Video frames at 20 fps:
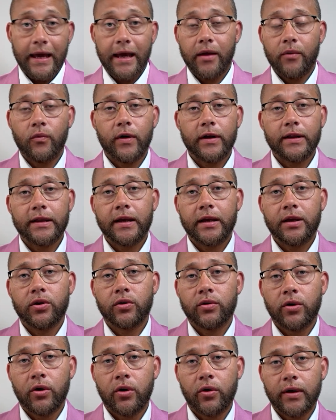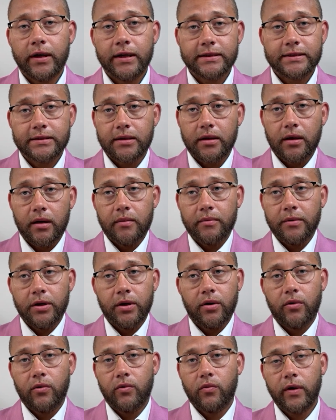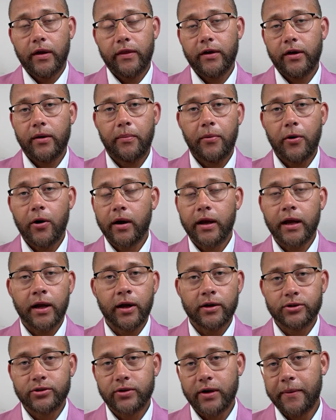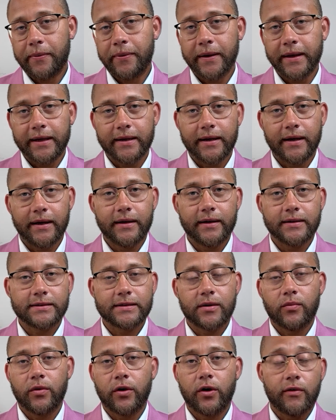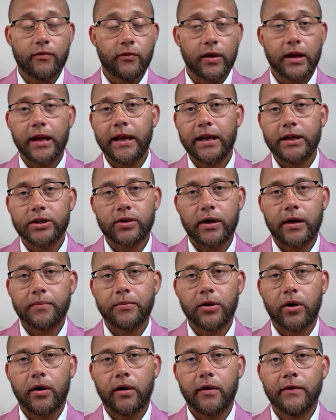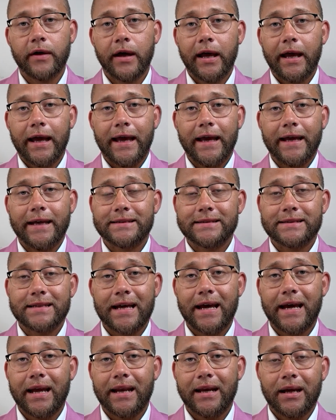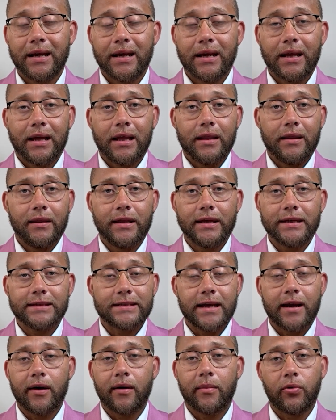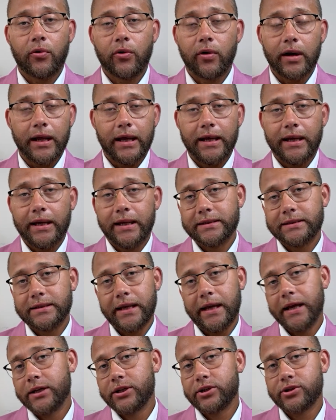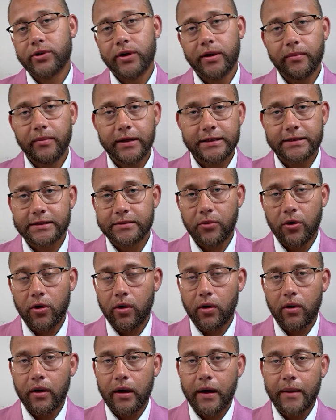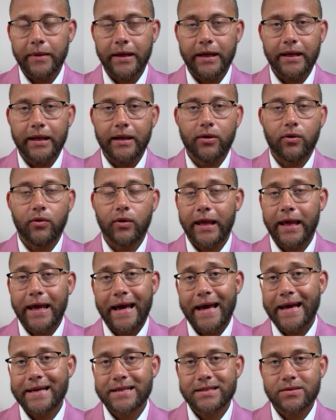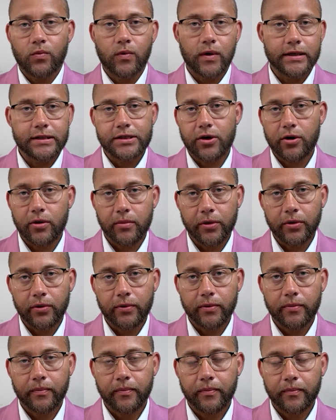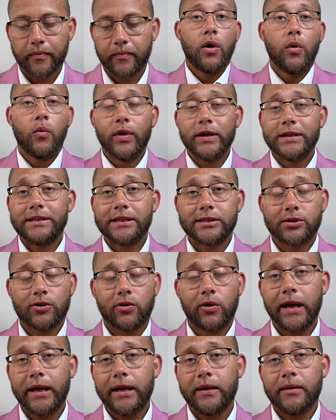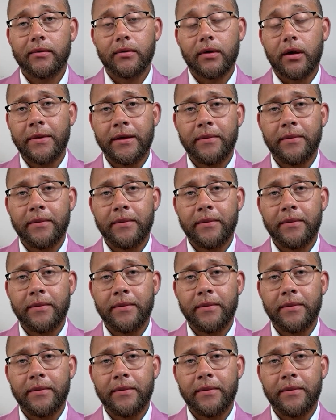And one thing you'll notice, whether you're parking or dropping someone off or getting dropped off, is that this airport is extremely small. I mean, it only has one terminal, which is great. I